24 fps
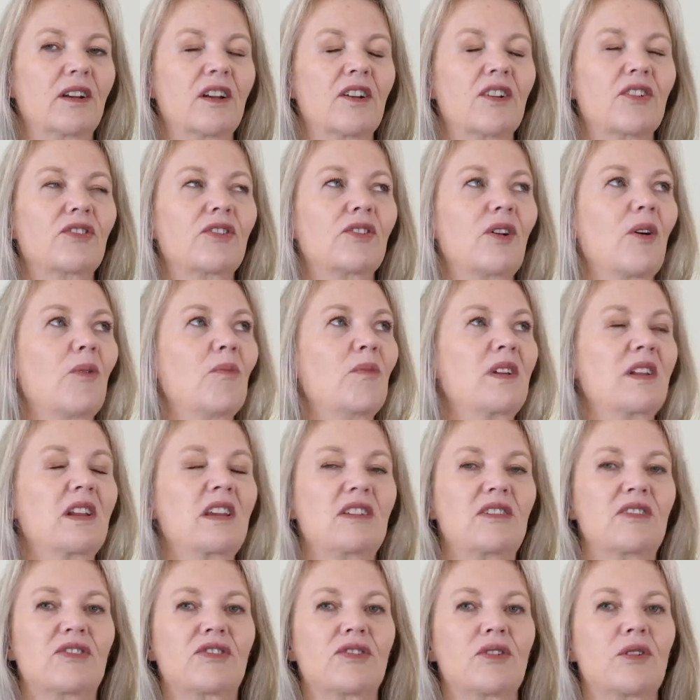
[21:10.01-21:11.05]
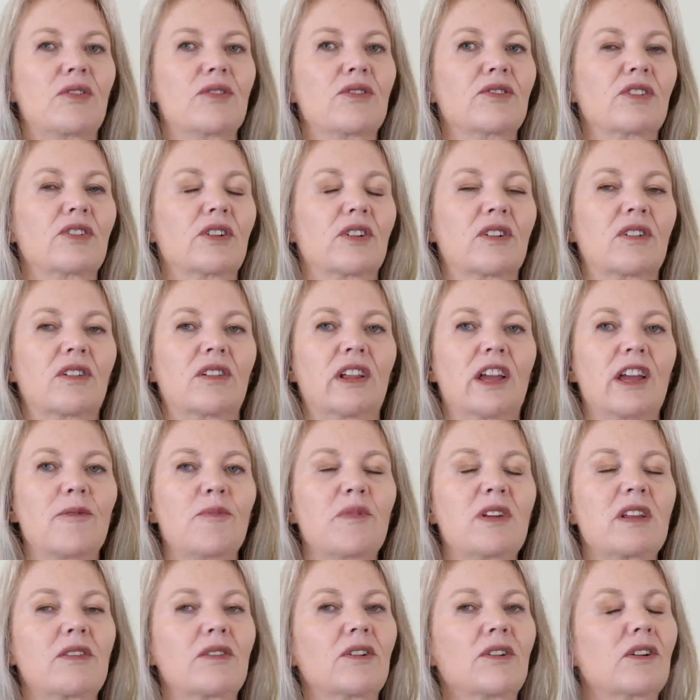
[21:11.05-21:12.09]
So many souls are
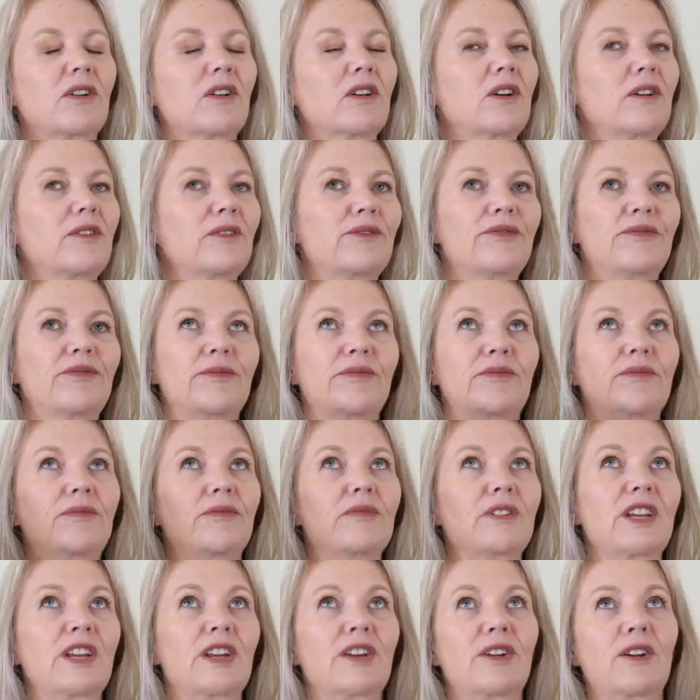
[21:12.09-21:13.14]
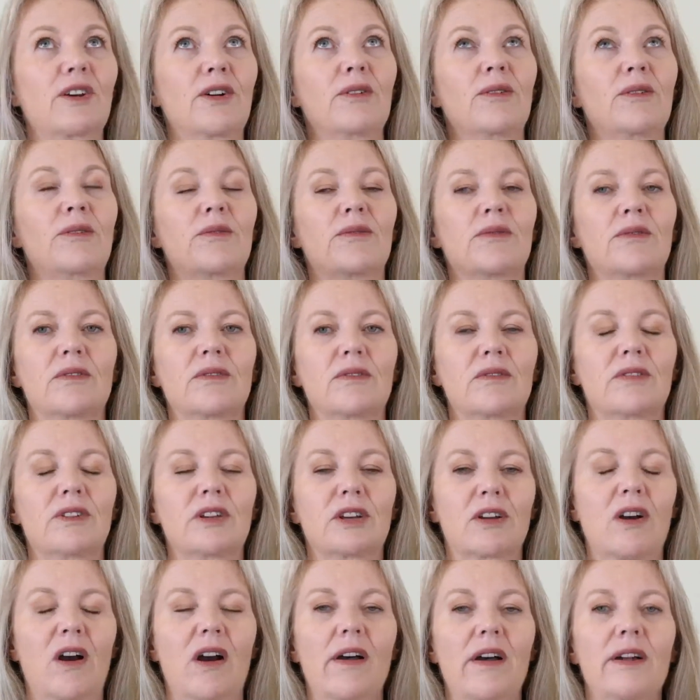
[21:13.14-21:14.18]
claiming they're of, the
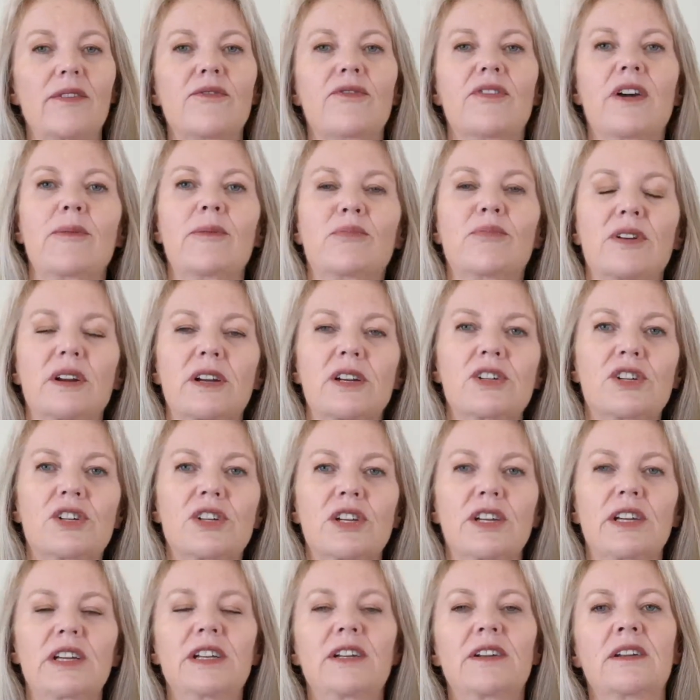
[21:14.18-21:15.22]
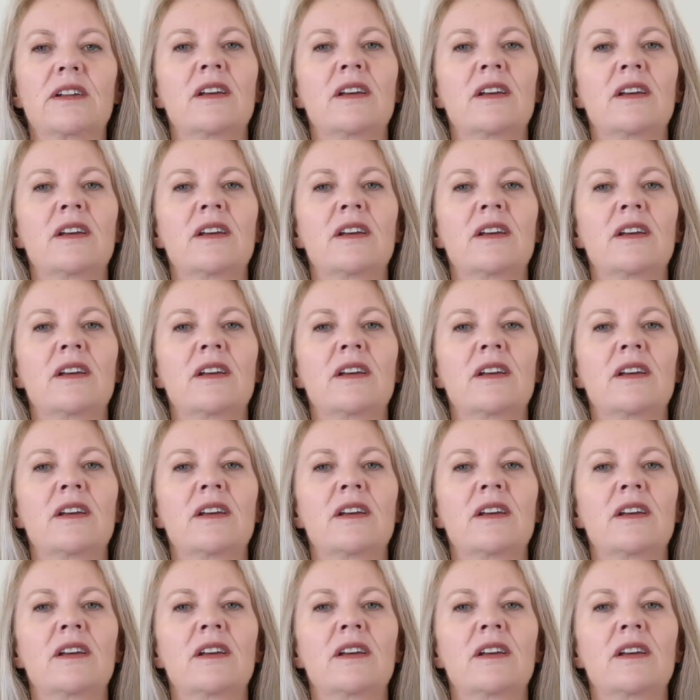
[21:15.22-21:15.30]
God vibration,